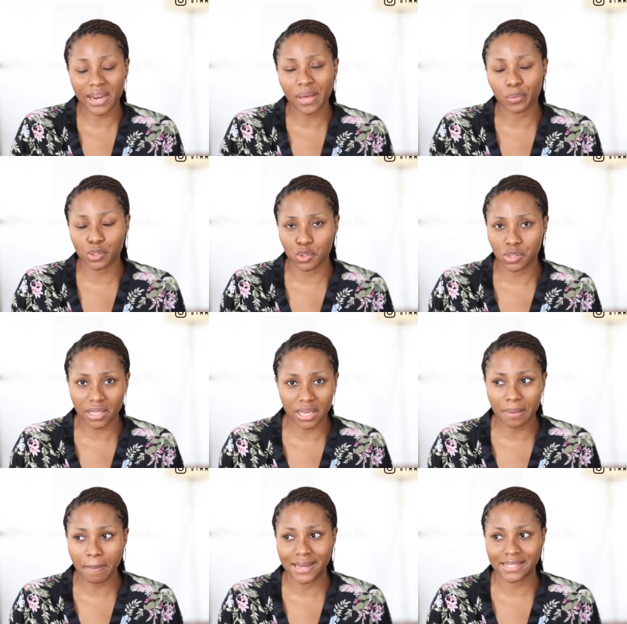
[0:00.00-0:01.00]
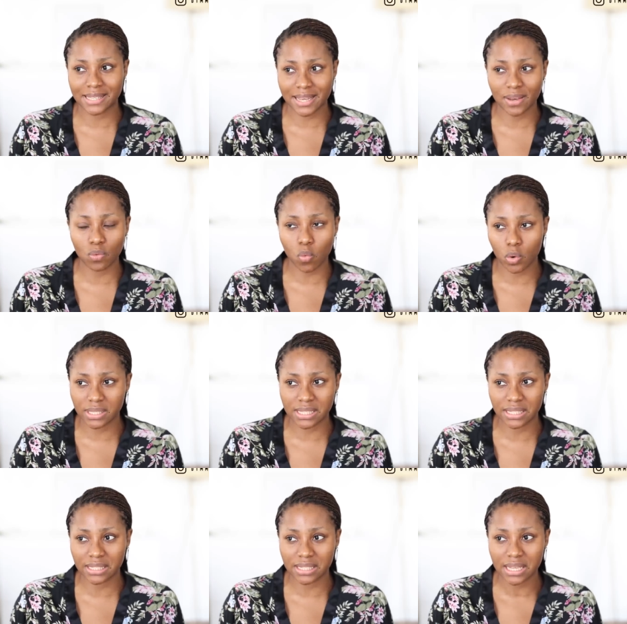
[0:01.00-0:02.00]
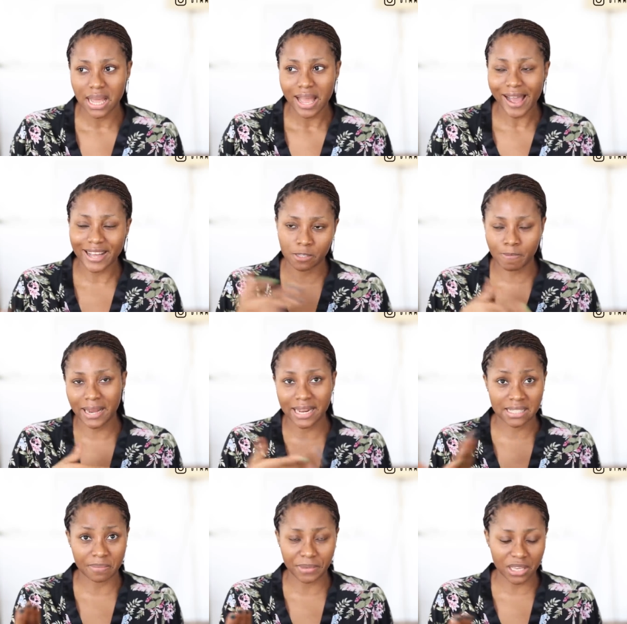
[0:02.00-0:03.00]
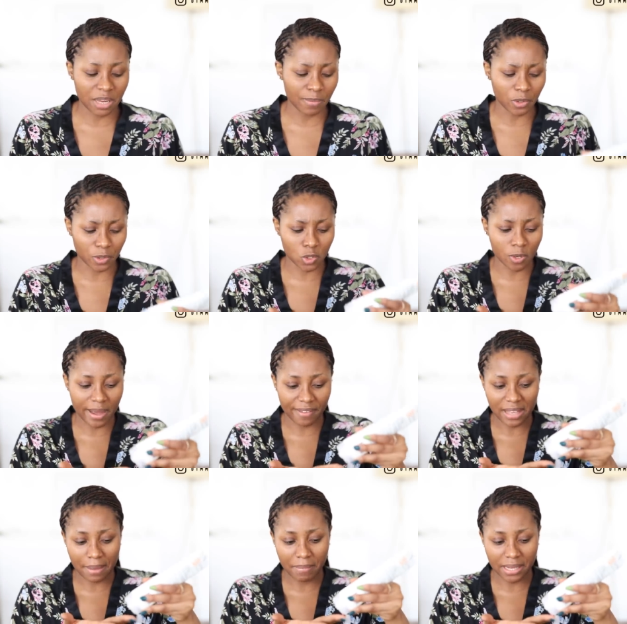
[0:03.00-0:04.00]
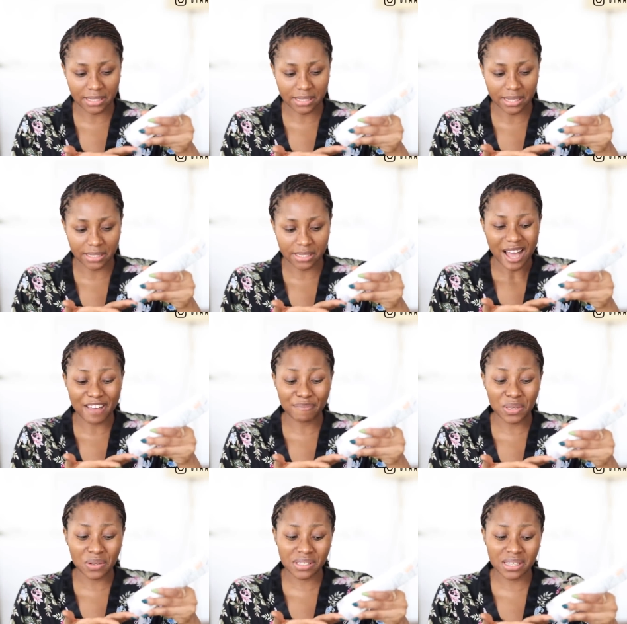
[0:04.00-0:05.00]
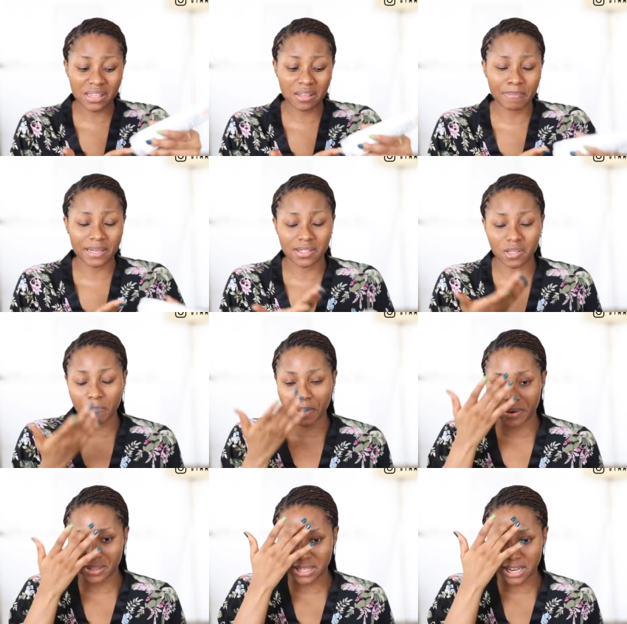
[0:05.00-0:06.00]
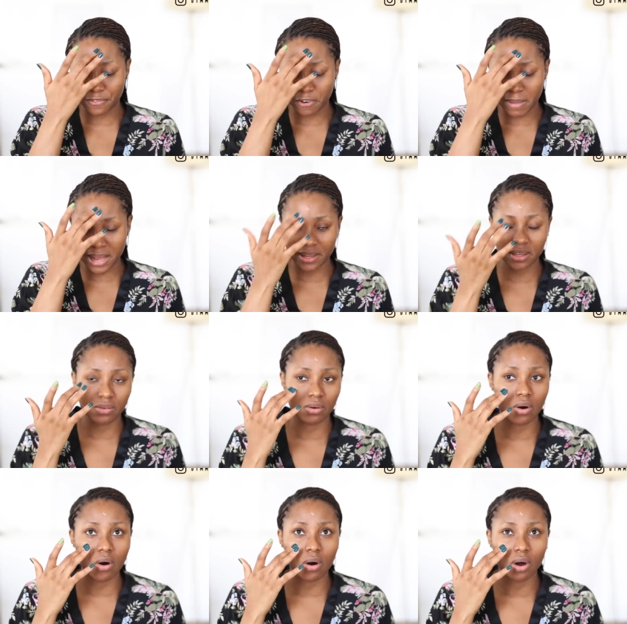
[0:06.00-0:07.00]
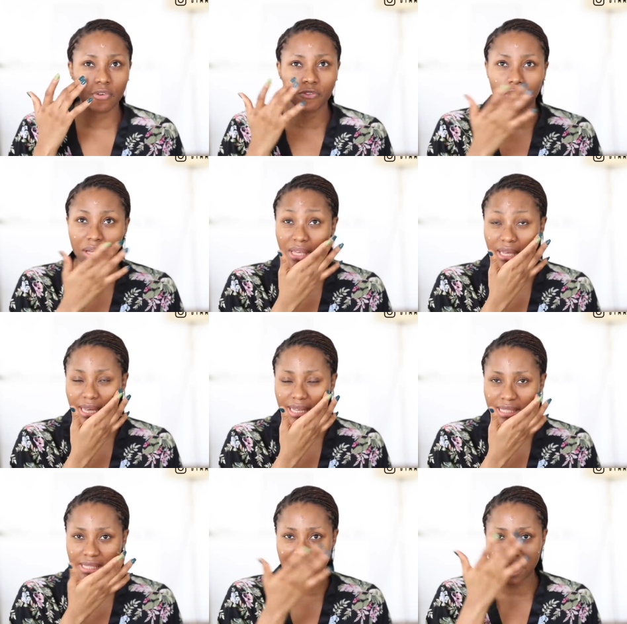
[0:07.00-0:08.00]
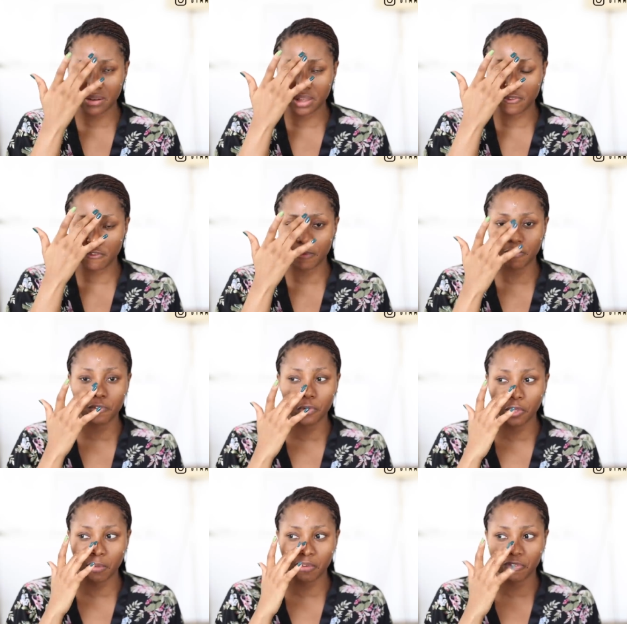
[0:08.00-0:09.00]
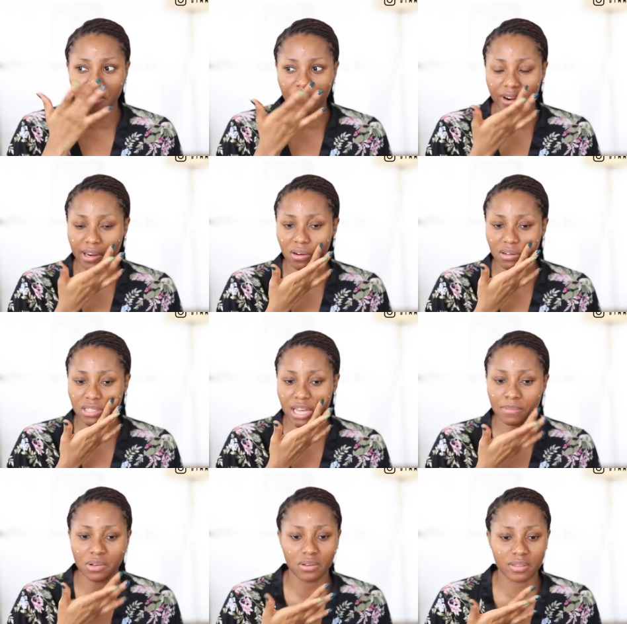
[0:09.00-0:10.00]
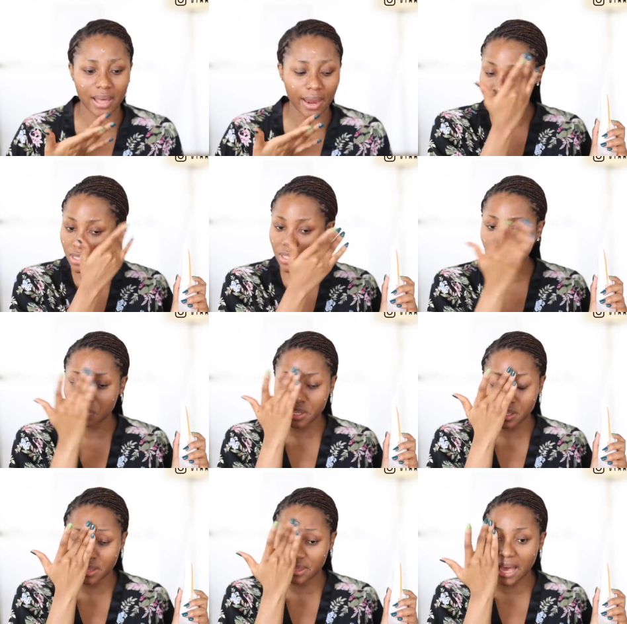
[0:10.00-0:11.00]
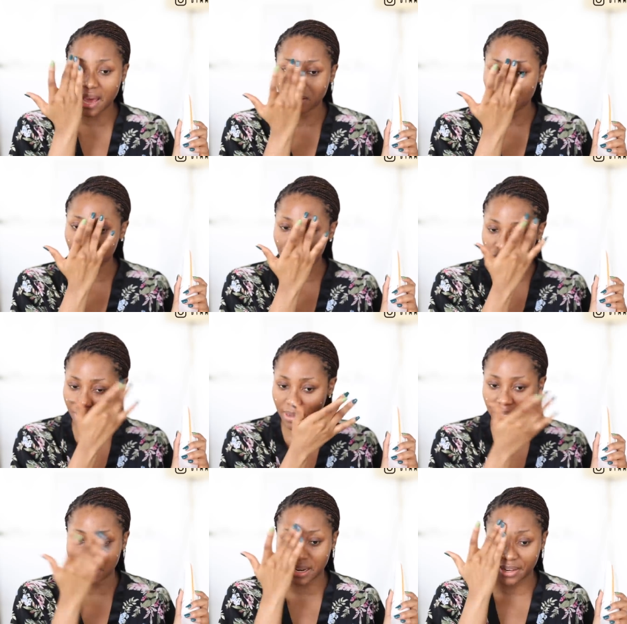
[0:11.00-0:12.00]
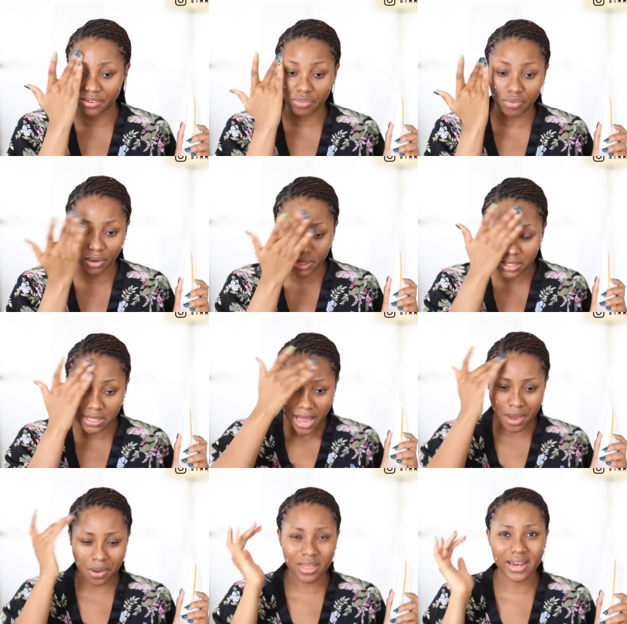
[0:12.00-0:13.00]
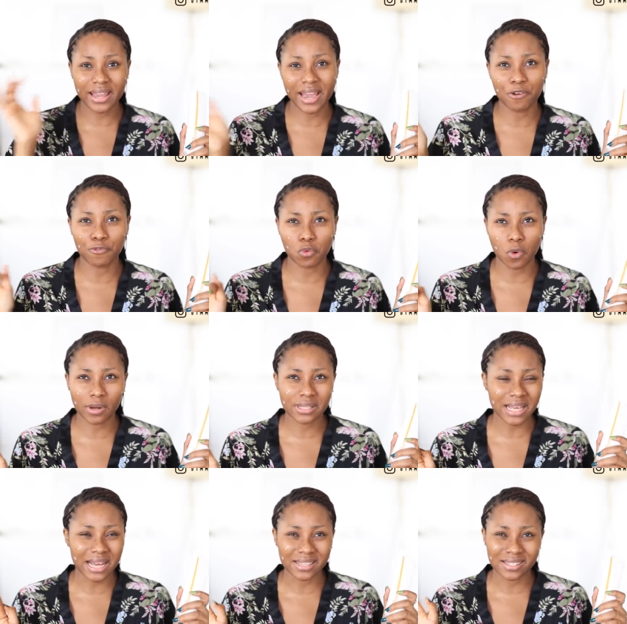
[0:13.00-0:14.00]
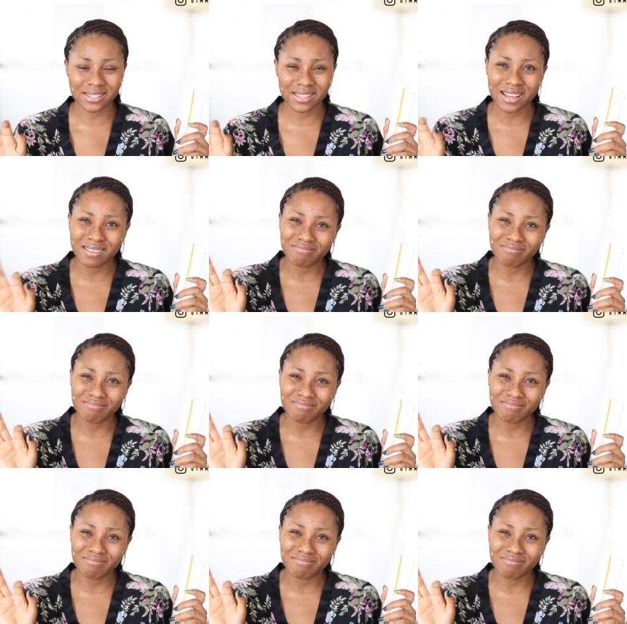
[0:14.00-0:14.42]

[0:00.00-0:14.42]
when I was using it, my skin wasn't as bad as it became in October, if that makes sense. I've been using the benzoyl peroxide from acne.org for years now. If you've been following me for a very long time, you know that this is really that treatment that I trust. I know that it kind of works as